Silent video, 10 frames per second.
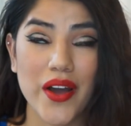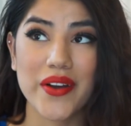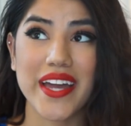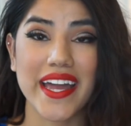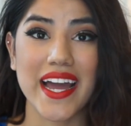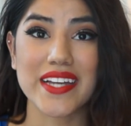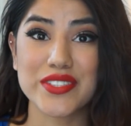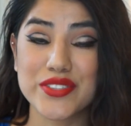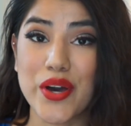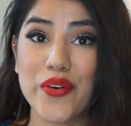Okay, guys,
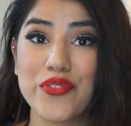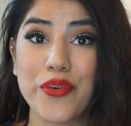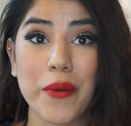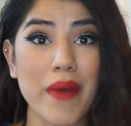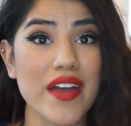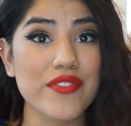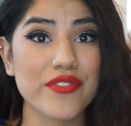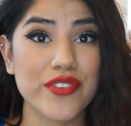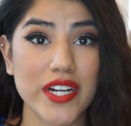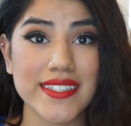so for my
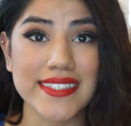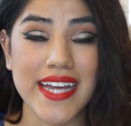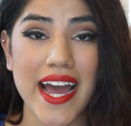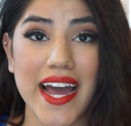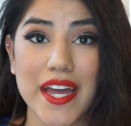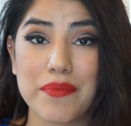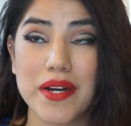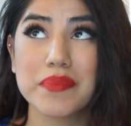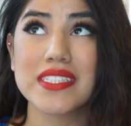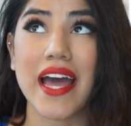first time
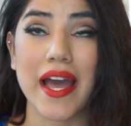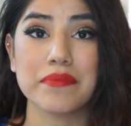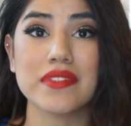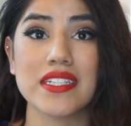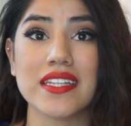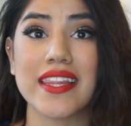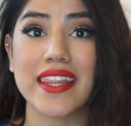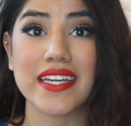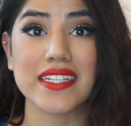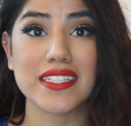
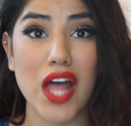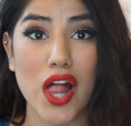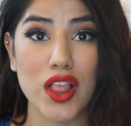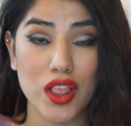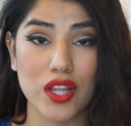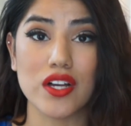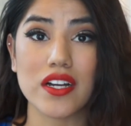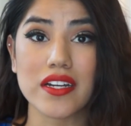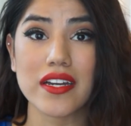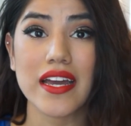attempting this
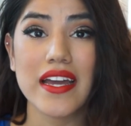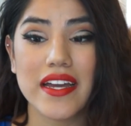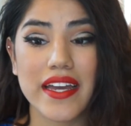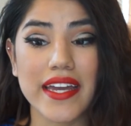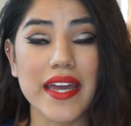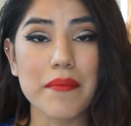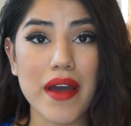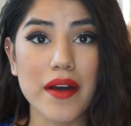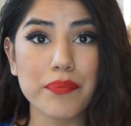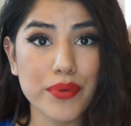look, it came
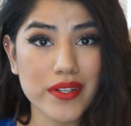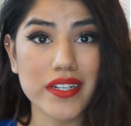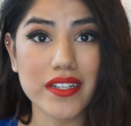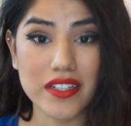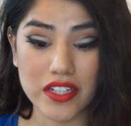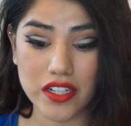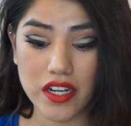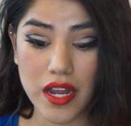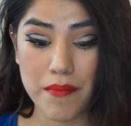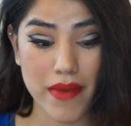out pretty good
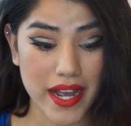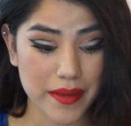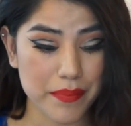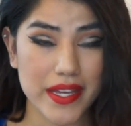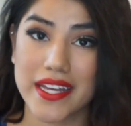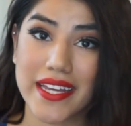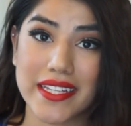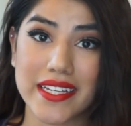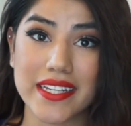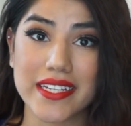in my
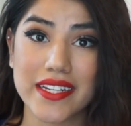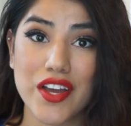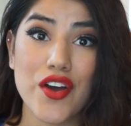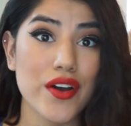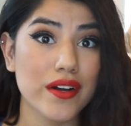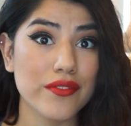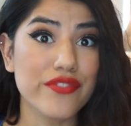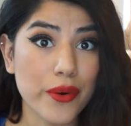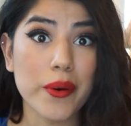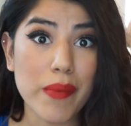opinion.
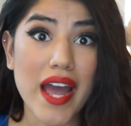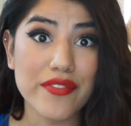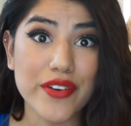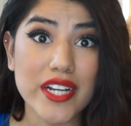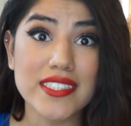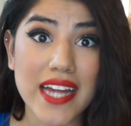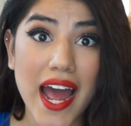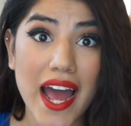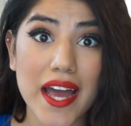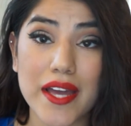For my first
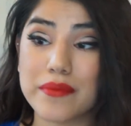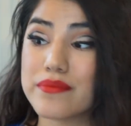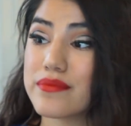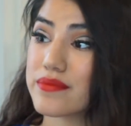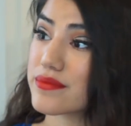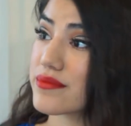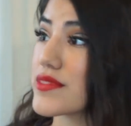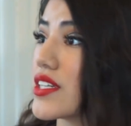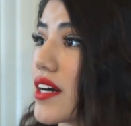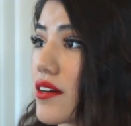time,
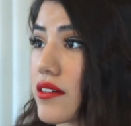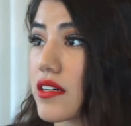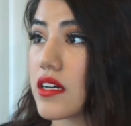you know,